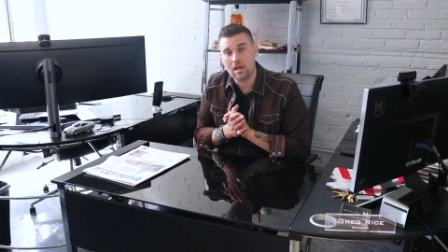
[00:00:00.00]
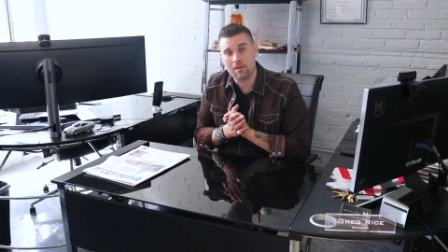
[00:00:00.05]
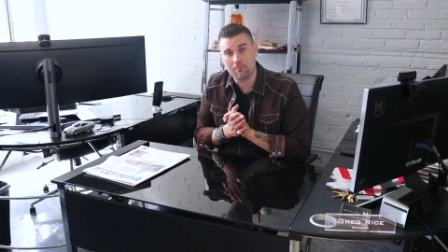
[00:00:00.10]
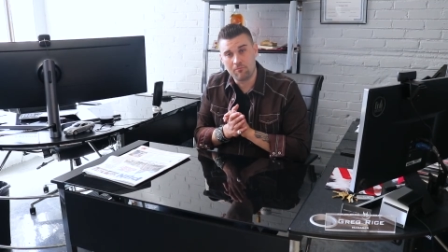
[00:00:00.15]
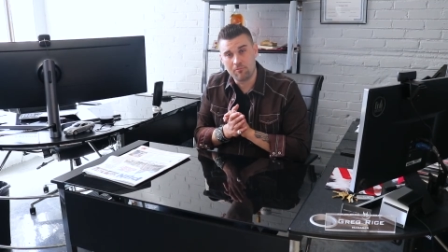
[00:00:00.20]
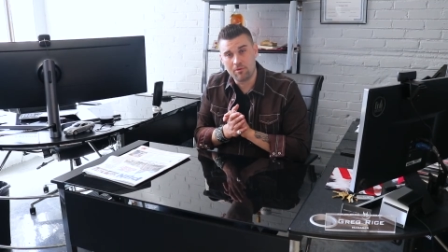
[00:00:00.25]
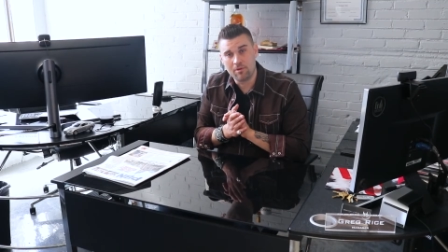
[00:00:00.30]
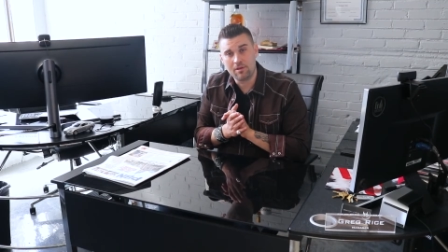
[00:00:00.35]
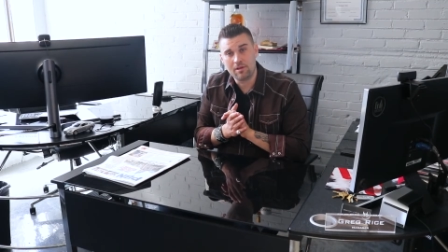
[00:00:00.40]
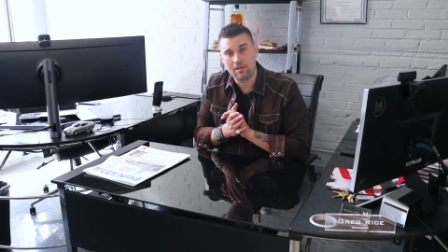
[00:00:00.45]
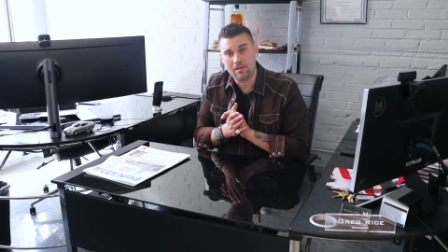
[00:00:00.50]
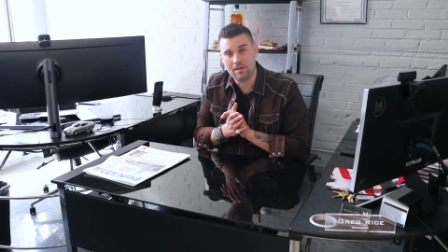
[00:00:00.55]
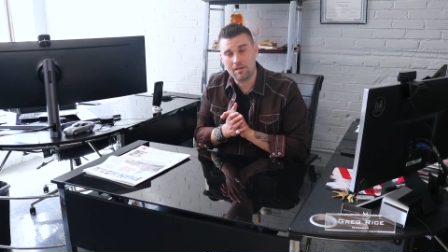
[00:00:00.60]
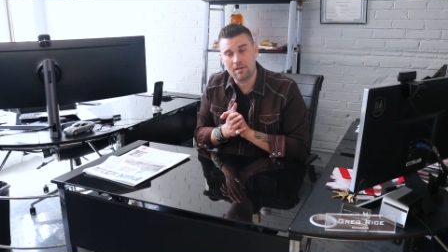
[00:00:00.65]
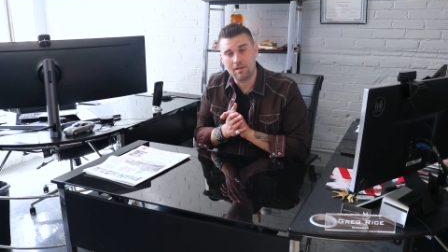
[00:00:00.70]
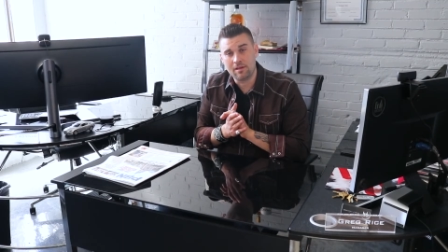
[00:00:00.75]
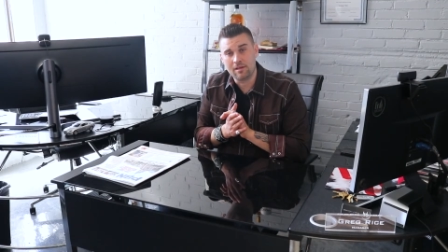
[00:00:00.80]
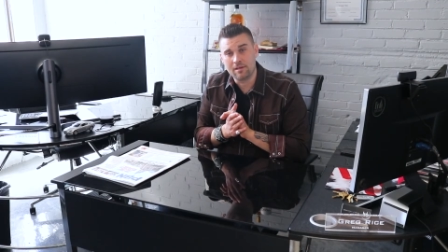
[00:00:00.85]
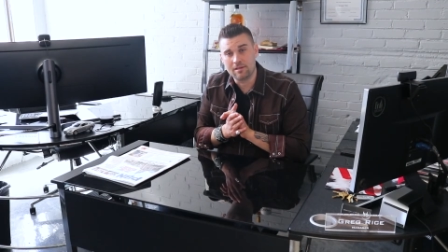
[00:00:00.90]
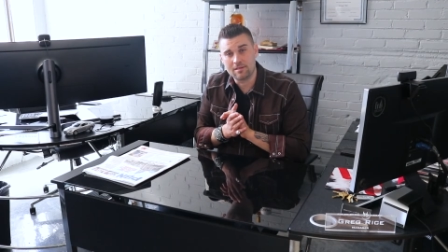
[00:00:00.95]
I'm really
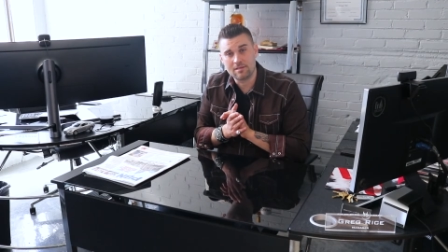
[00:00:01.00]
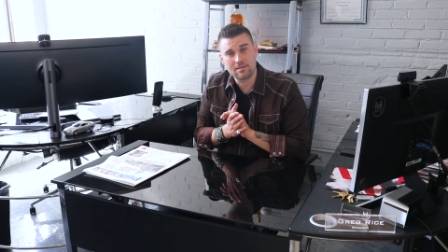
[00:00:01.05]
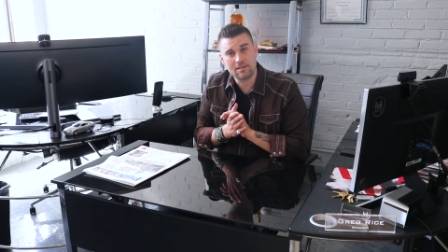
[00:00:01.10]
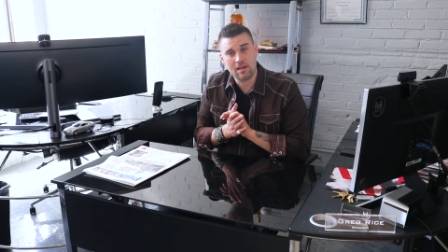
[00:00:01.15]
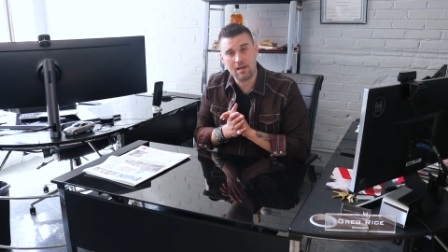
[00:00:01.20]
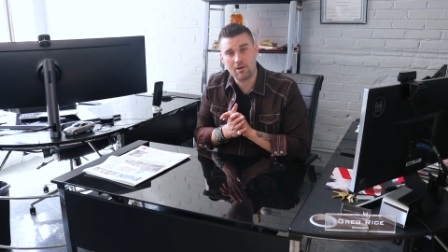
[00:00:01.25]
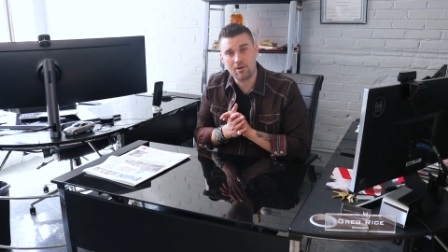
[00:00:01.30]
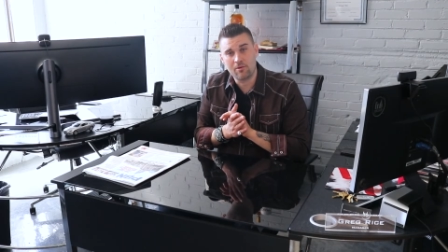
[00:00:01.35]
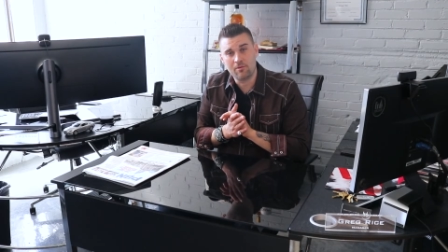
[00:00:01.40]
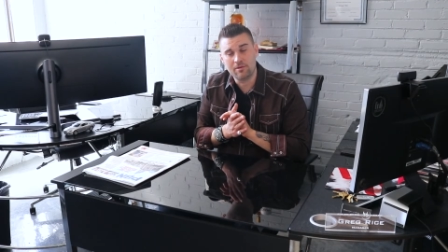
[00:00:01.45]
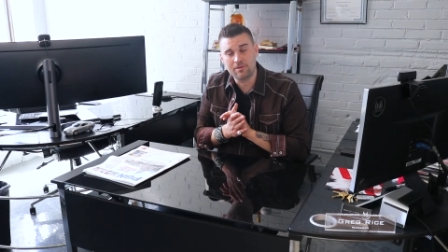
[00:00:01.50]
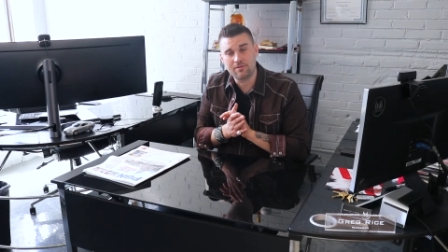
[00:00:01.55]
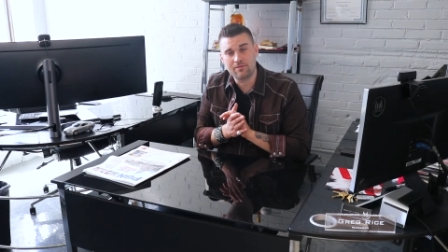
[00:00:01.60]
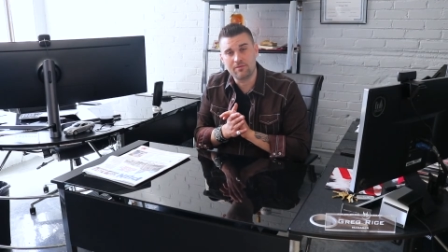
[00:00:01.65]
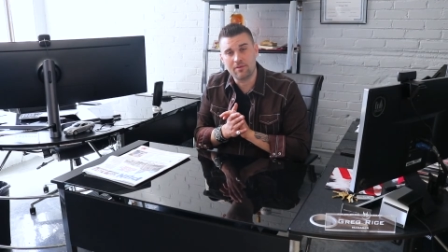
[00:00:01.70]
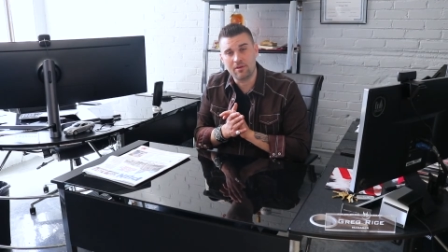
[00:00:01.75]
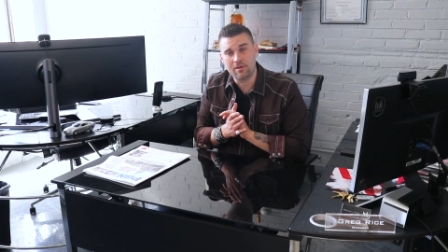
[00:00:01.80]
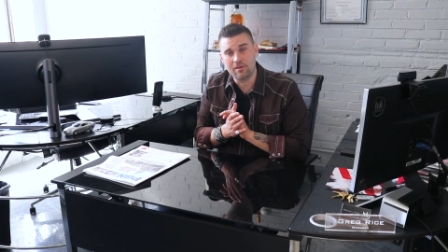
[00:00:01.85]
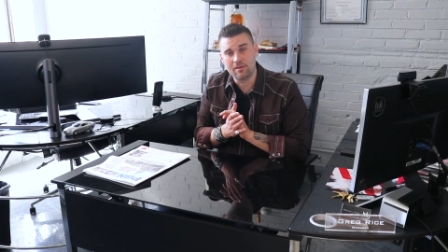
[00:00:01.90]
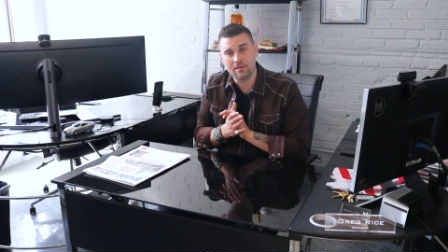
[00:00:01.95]
kidding. It's not always
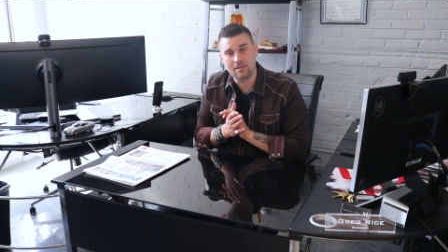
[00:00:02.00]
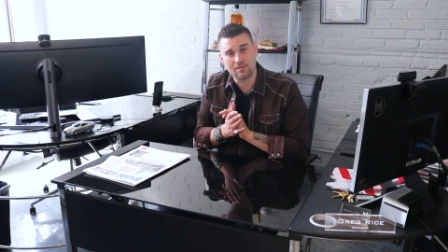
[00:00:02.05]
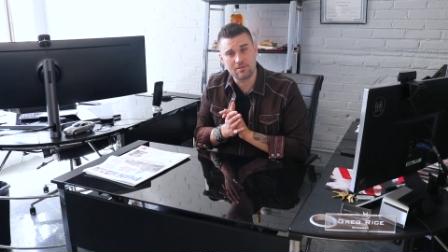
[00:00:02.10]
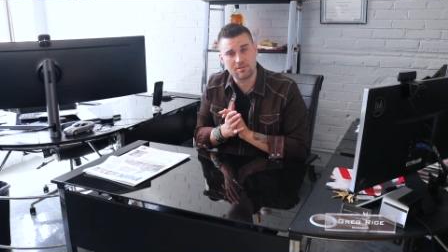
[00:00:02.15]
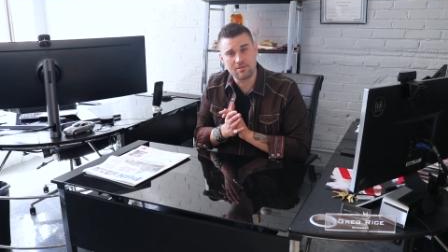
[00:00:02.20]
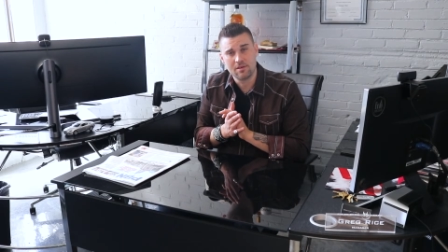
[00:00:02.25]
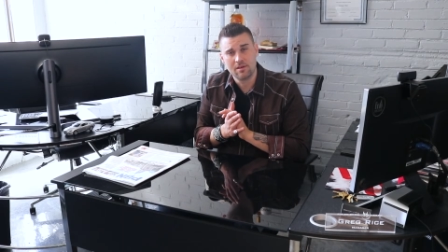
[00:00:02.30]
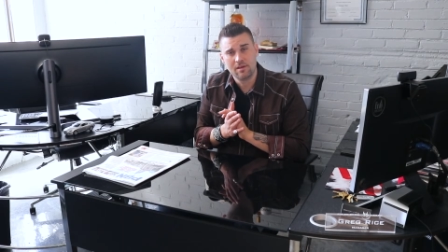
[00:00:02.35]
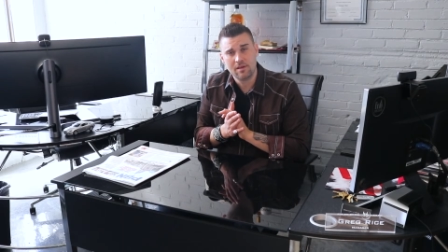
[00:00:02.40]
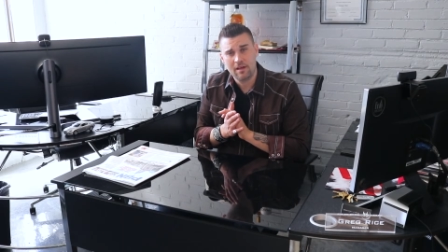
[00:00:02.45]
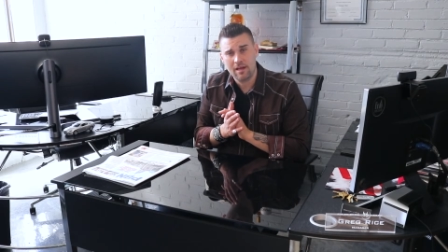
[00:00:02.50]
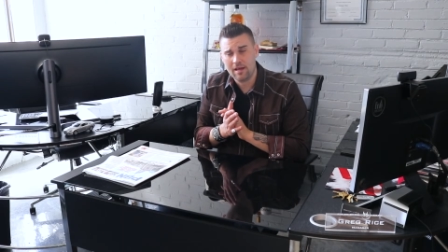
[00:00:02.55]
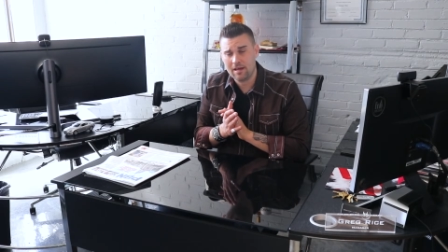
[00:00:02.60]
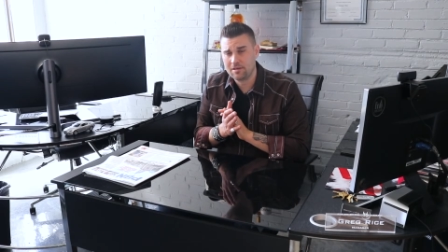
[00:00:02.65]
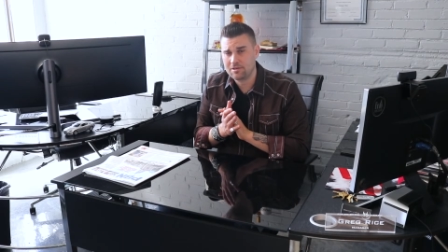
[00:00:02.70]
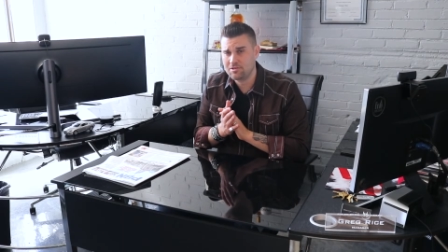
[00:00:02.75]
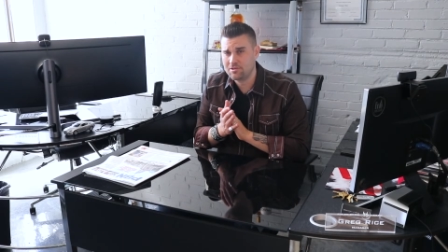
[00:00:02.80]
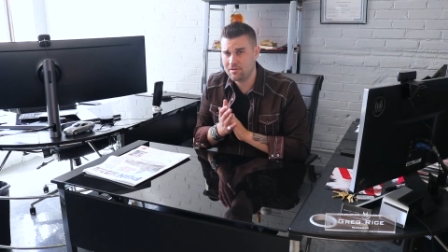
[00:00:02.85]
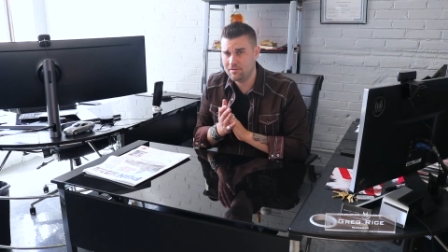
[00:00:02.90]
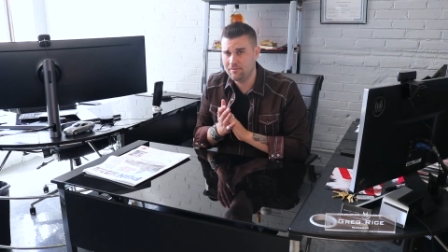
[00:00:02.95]
fun. It's
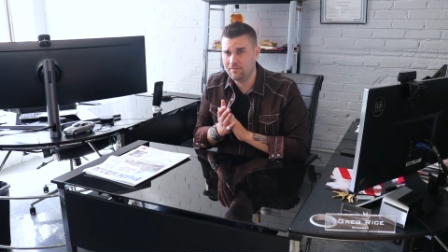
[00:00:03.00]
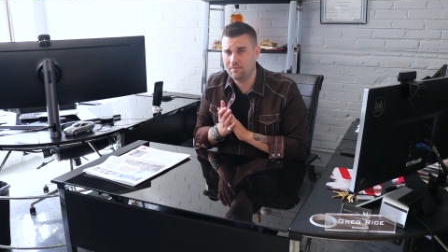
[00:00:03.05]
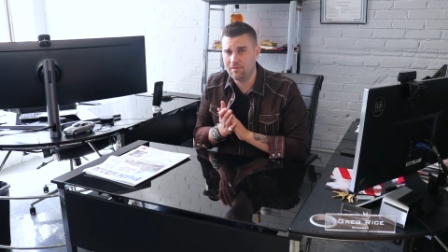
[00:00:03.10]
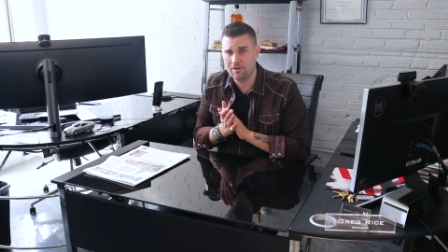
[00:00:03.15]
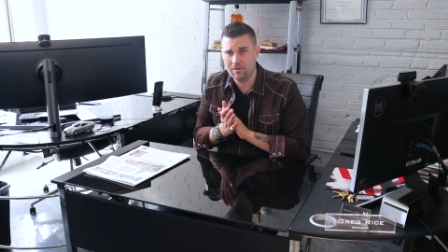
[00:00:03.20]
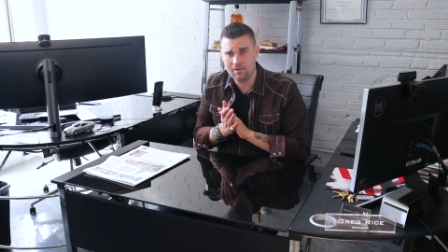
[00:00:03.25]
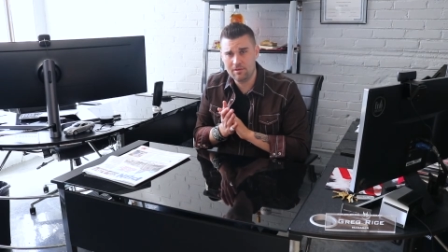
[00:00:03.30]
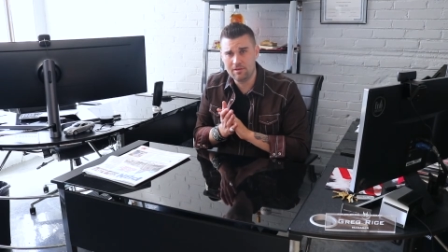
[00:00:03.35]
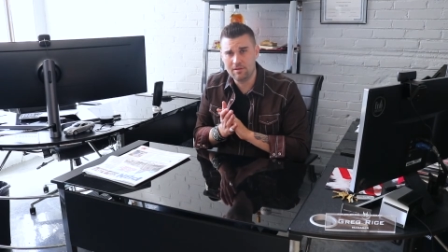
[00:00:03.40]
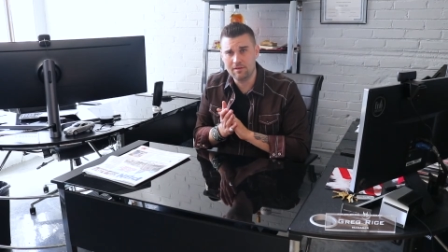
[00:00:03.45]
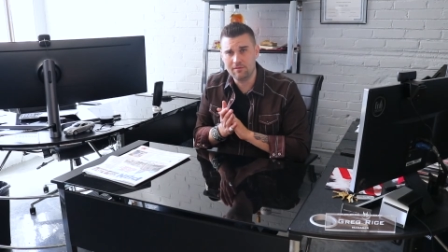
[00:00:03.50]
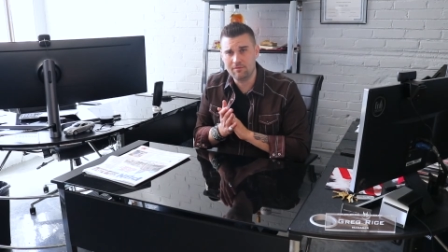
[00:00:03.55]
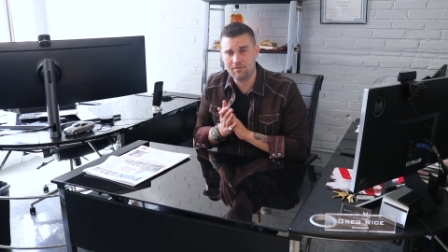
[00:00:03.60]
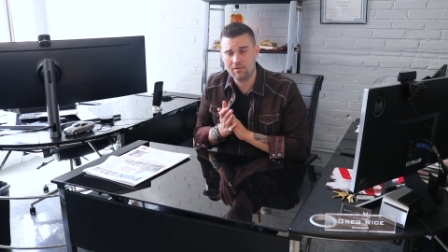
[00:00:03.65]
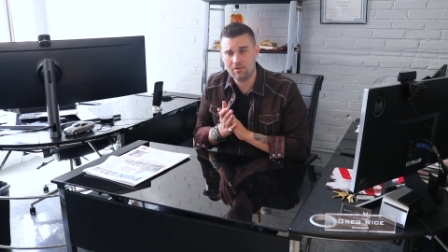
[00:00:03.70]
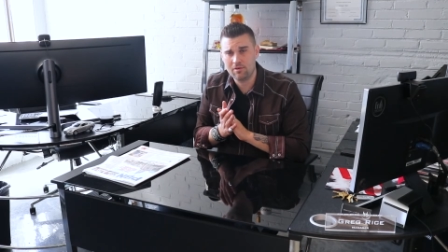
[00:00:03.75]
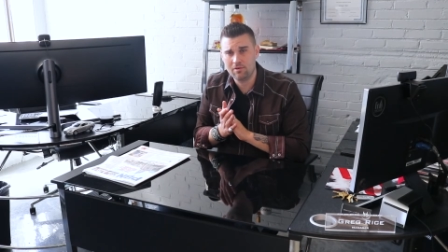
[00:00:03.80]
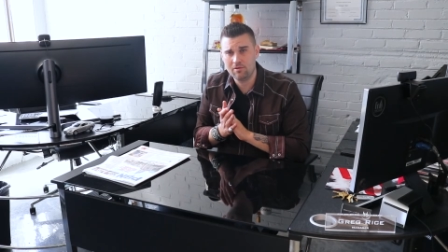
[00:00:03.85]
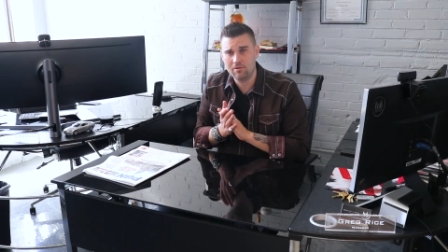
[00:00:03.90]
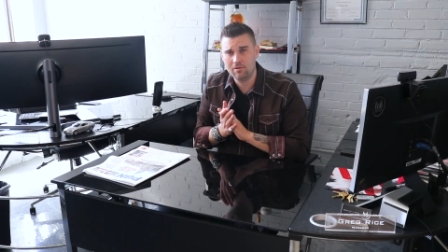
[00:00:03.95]
actually very
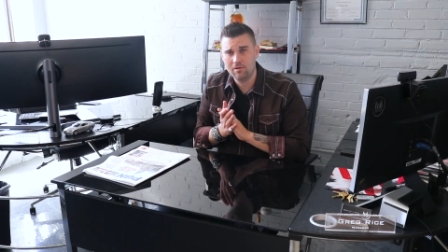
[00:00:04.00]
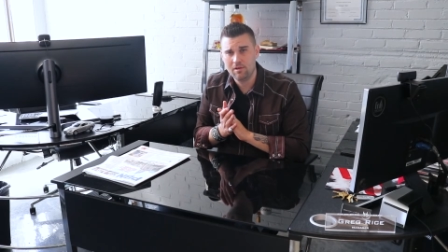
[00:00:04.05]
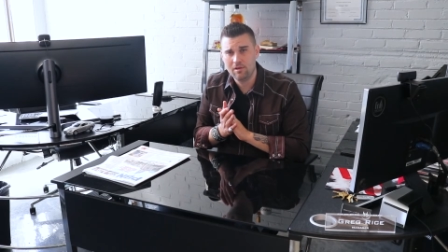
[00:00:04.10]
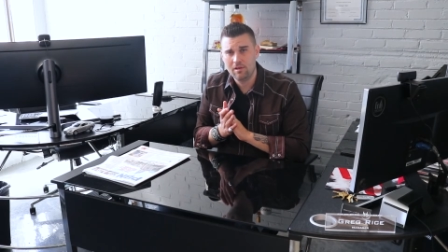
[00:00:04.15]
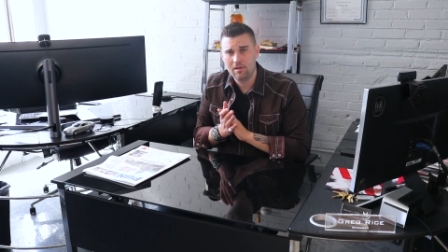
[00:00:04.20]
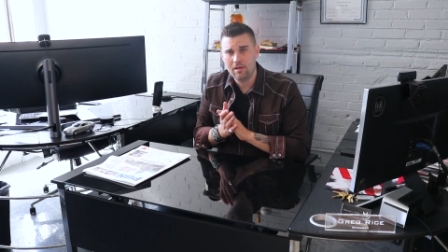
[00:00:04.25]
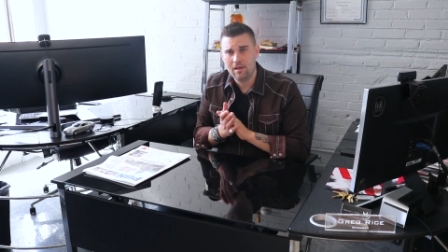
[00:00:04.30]
difficult.